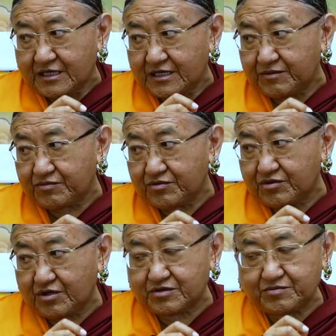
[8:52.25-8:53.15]
If you
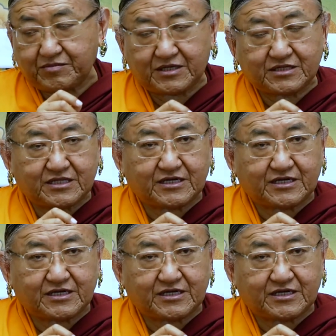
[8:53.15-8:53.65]
not meet